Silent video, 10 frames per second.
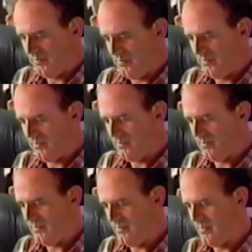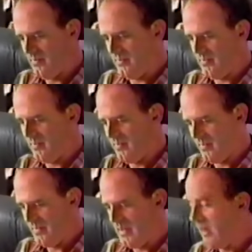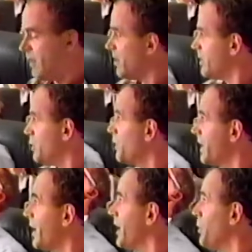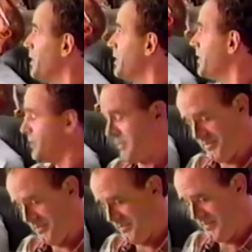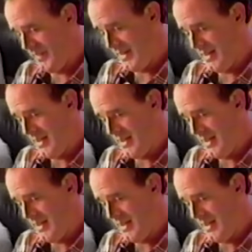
for growing up. Start playing. You really got to get one of these. Game